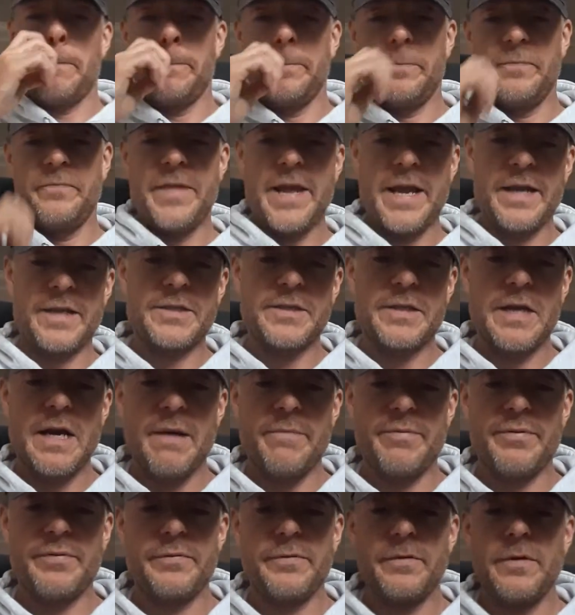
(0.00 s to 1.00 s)
Next
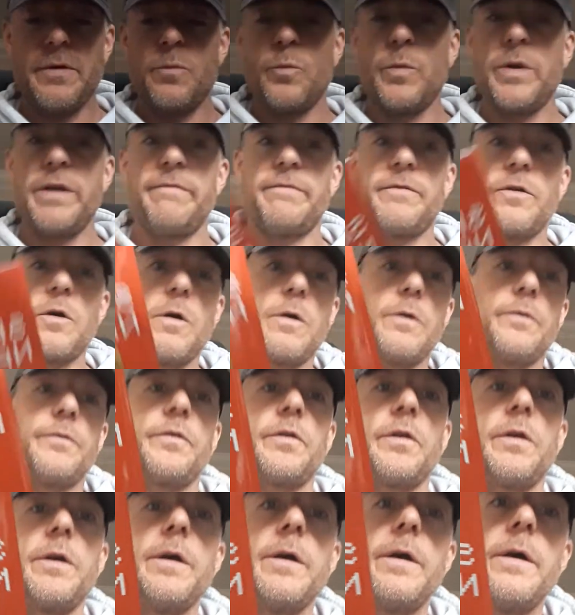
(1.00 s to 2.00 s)
up, we've
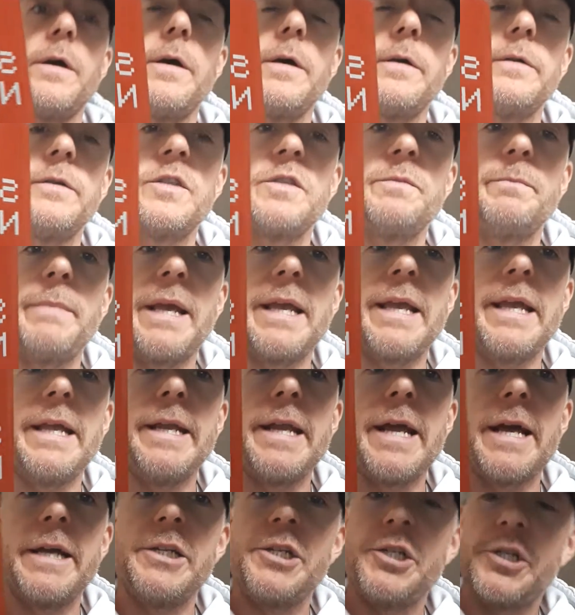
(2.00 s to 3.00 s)
got Specky
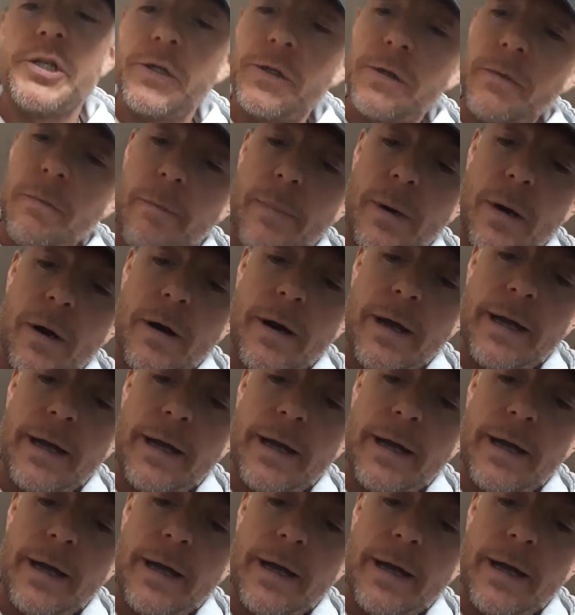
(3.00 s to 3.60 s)
Nation by